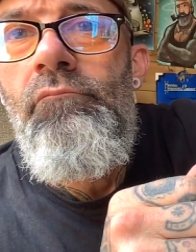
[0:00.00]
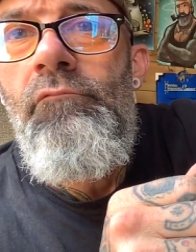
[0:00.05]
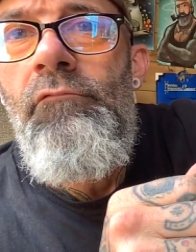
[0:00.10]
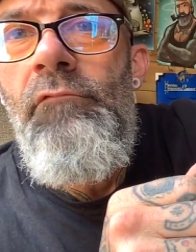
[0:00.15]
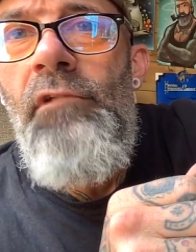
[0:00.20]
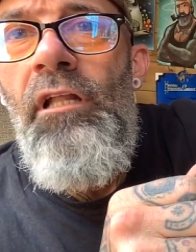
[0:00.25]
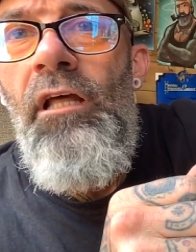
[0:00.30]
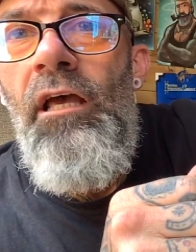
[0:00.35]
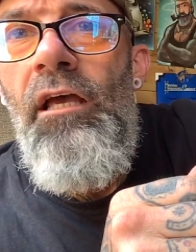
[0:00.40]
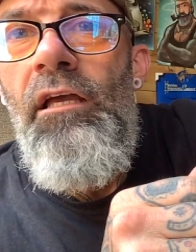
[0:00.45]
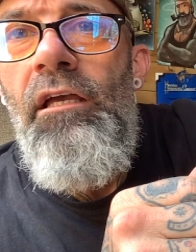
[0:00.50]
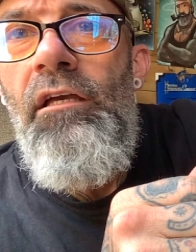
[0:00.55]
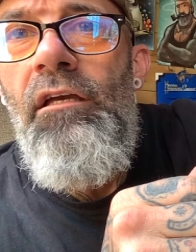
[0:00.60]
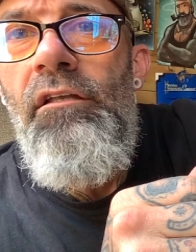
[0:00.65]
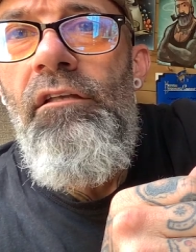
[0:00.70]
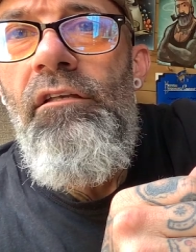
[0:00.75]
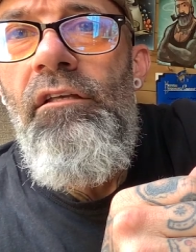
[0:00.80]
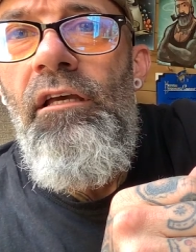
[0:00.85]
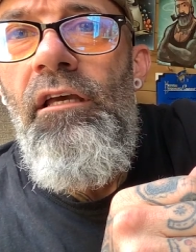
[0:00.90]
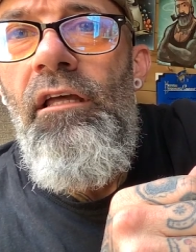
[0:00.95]
And there you
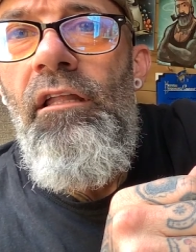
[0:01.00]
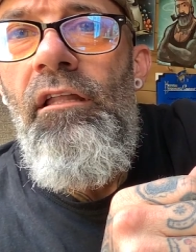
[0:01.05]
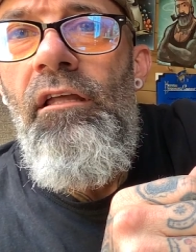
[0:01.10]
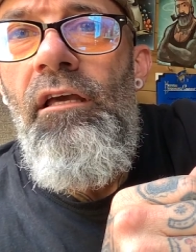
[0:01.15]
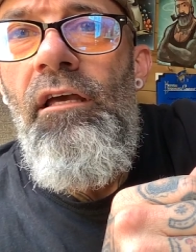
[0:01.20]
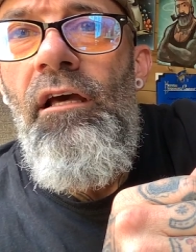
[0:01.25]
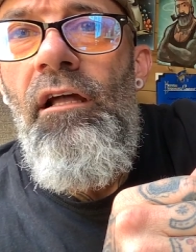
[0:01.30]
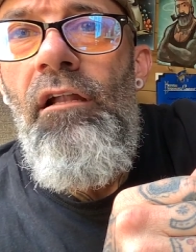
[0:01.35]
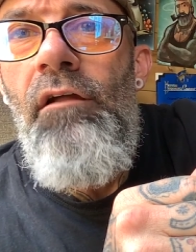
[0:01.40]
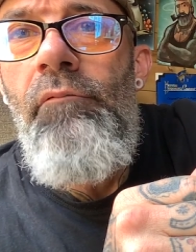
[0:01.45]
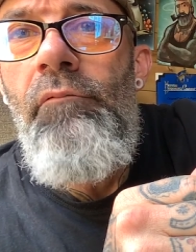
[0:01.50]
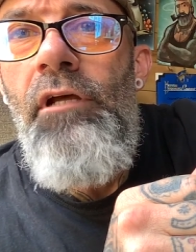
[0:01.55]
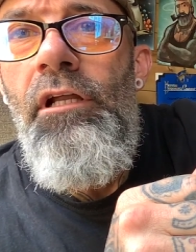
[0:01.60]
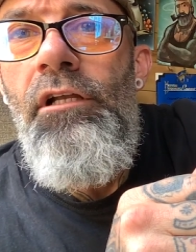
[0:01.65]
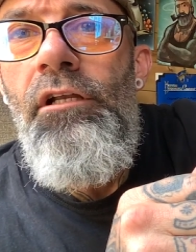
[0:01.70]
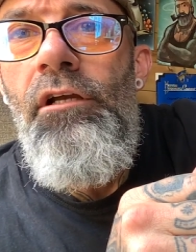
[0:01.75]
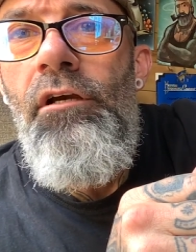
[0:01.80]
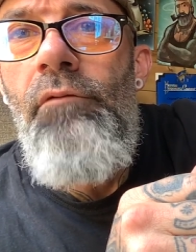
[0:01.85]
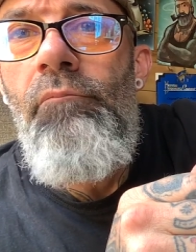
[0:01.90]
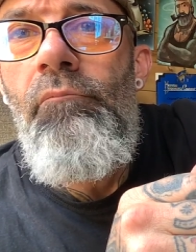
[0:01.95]
can see the
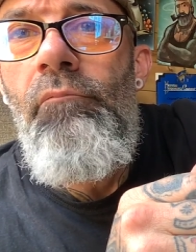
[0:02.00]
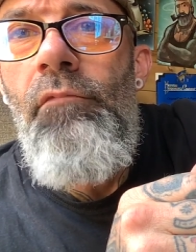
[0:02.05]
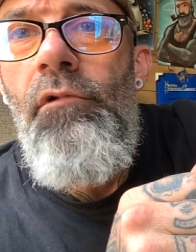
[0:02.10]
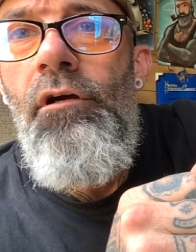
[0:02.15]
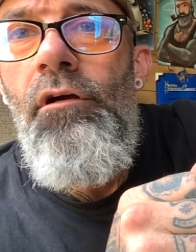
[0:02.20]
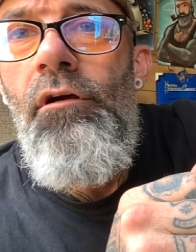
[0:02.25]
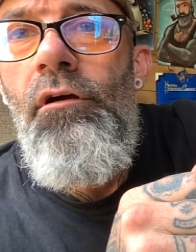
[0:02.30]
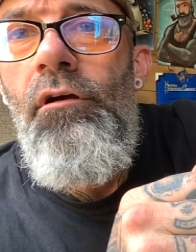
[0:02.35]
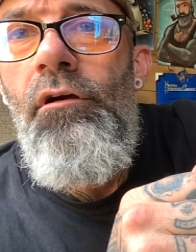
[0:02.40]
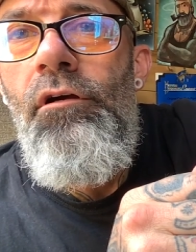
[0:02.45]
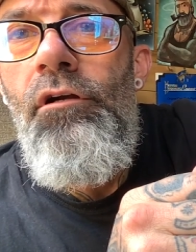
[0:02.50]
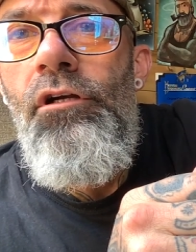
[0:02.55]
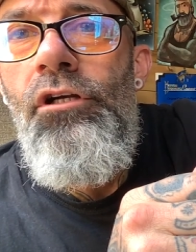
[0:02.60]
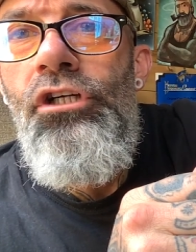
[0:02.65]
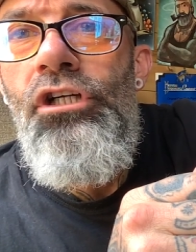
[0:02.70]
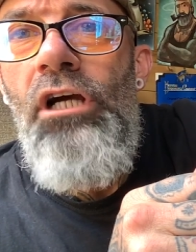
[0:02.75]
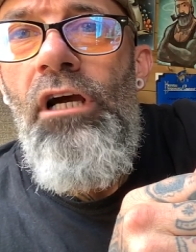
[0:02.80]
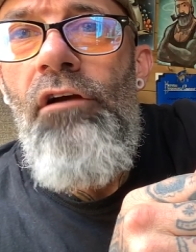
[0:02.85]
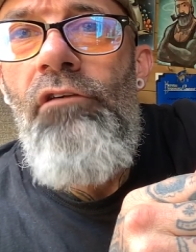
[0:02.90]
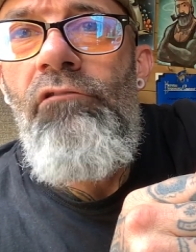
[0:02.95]
aluminium
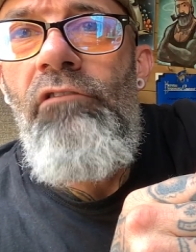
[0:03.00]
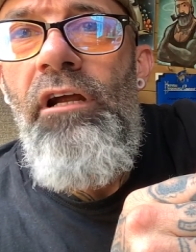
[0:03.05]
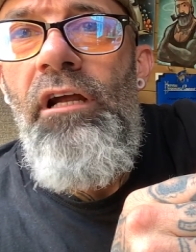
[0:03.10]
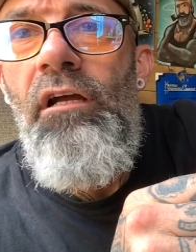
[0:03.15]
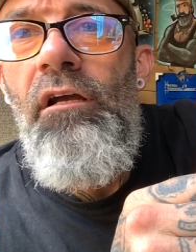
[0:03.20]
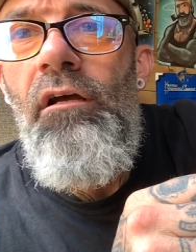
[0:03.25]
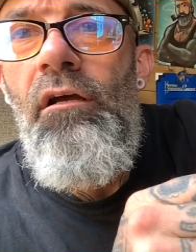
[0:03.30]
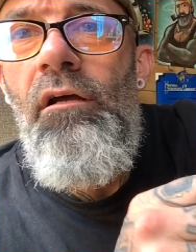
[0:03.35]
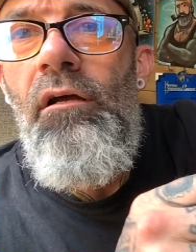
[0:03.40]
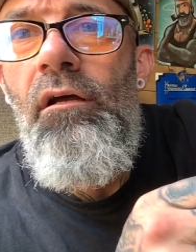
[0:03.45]
shank ring.